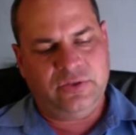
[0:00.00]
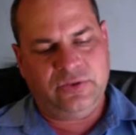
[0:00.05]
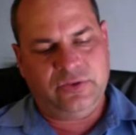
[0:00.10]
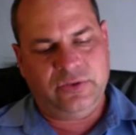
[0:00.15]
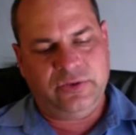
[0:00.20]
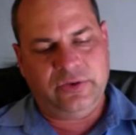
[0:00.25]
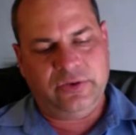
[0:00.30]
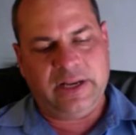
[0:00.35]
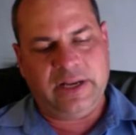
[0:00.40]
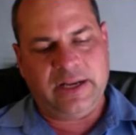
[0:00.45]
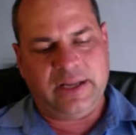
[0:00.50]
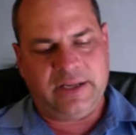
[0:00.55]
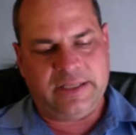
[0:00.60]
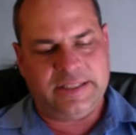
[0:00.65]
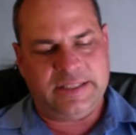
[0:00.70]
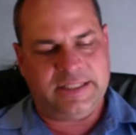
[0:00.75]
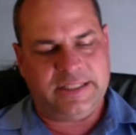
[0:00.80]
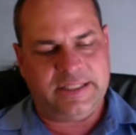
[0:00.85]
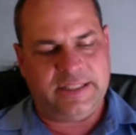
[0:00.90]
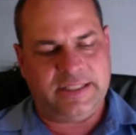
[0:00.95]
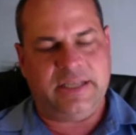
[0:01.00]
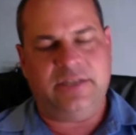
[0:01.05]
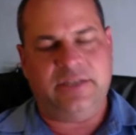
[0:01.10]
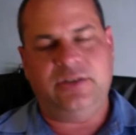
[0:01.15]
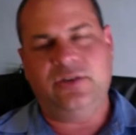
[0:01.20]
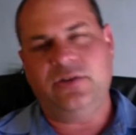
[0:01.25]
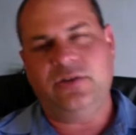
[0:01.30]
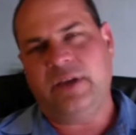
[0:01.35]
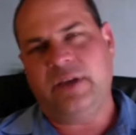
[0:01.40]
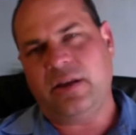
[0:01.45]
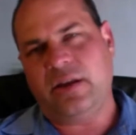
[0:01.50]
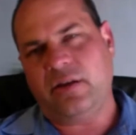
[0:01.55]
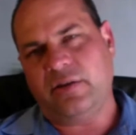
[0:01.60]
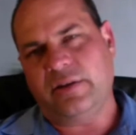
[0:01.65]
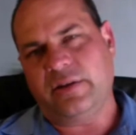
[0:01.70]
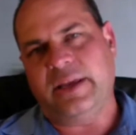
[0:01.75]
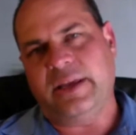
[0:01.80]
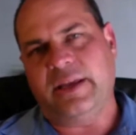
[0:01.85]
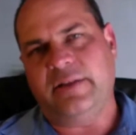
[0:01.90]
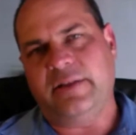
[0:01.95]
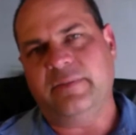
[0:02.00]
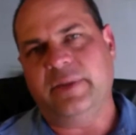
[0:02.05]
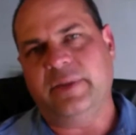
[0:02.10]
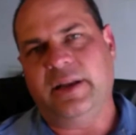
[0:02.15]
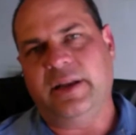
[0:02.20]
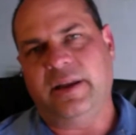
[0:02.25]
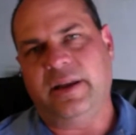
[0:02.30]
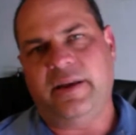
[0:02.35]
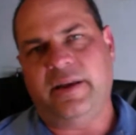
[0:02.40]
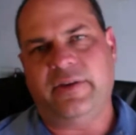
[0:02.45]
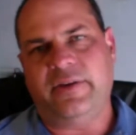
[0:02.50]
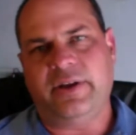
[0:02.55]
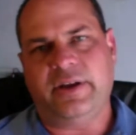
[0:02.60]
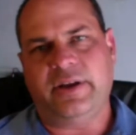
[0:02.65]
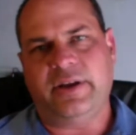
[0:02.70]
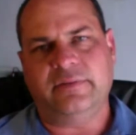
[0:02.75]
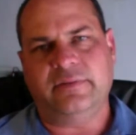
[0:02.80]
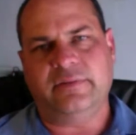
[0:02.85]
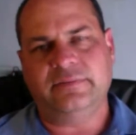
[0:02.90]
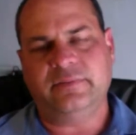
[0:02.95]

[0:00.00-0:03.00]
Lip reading: to realize is that you cannot get malaria